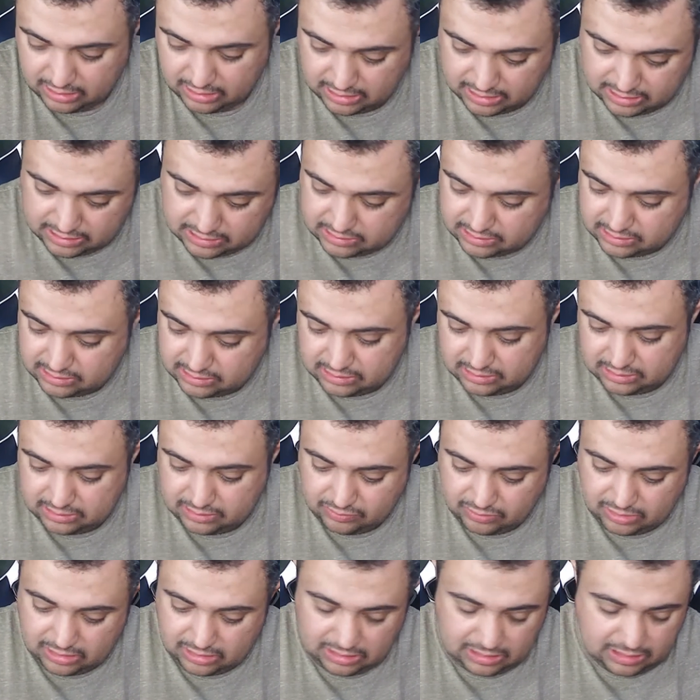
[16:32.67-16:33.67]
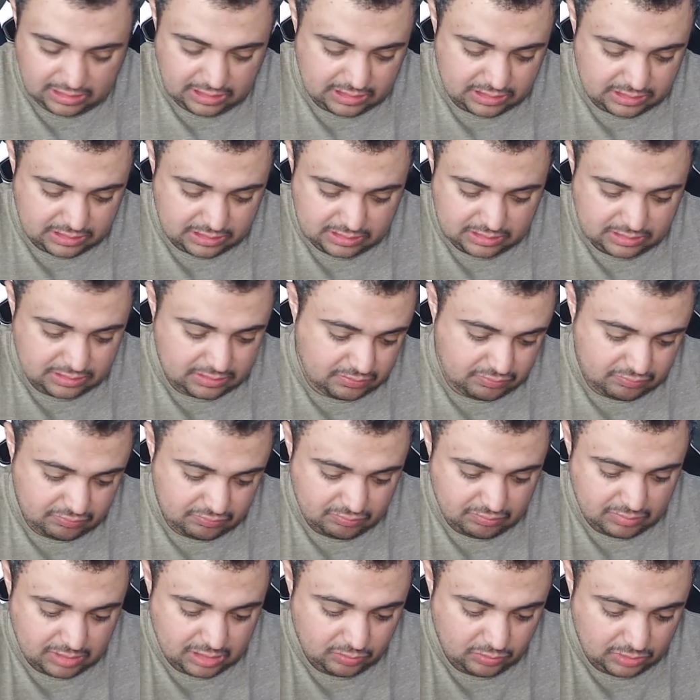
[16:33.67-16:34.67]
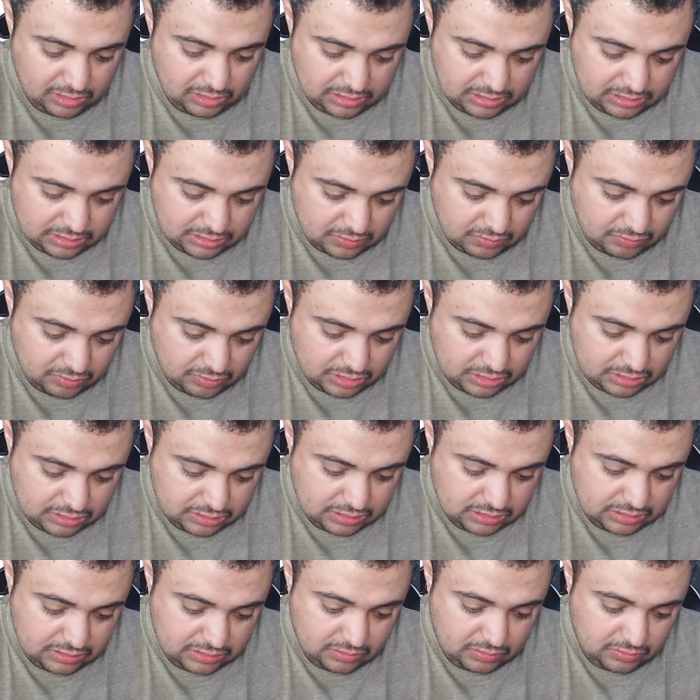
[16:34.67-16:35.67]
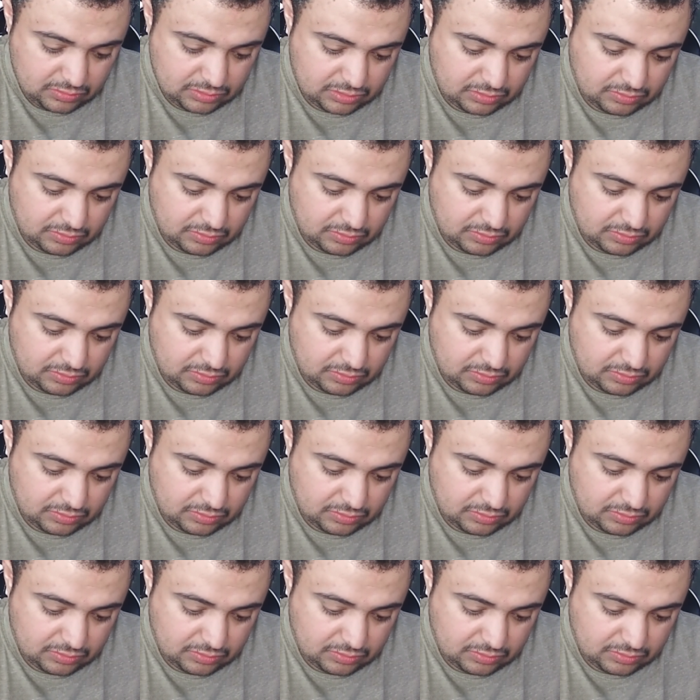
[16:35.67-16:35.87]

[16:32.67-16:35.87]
it's manual so much, small.